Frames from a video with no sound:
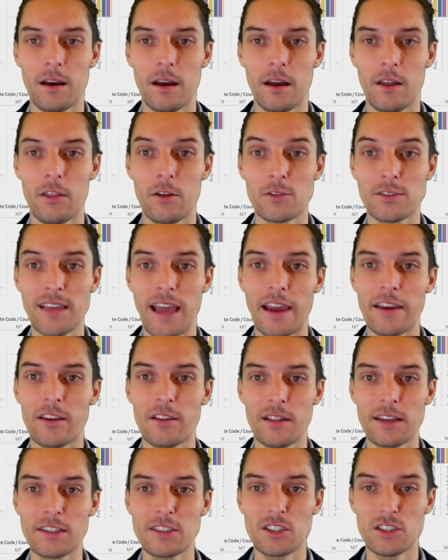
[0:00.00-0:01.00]
those
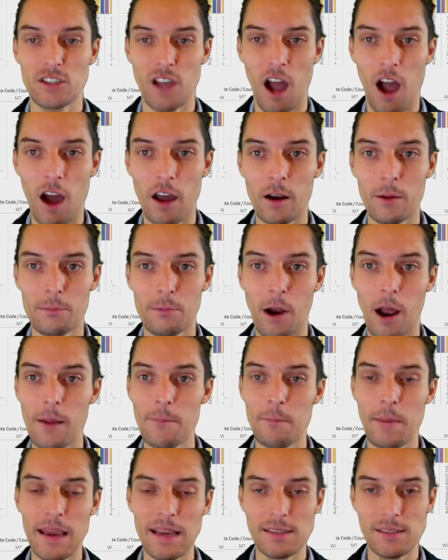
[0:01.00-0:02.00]
calculations on a broad
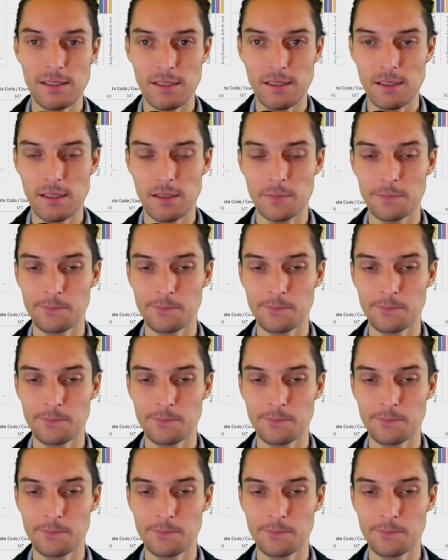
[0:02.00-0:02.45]
basis.